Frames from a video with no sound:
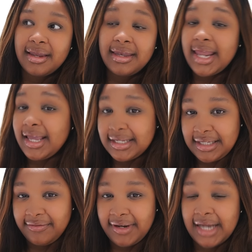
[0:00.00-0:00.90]

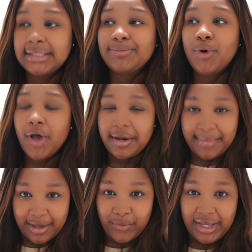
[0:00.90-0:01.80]
negatively and spoke on
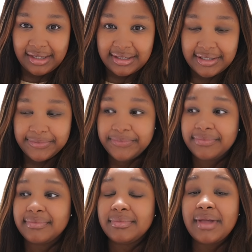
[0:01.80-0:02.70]
my weight,
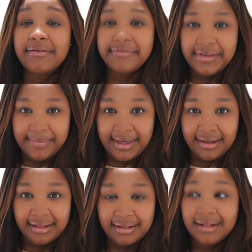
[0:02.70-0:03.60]
a
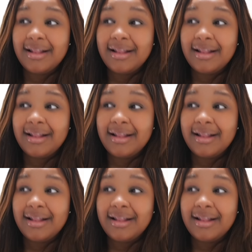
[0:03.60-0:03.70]
female,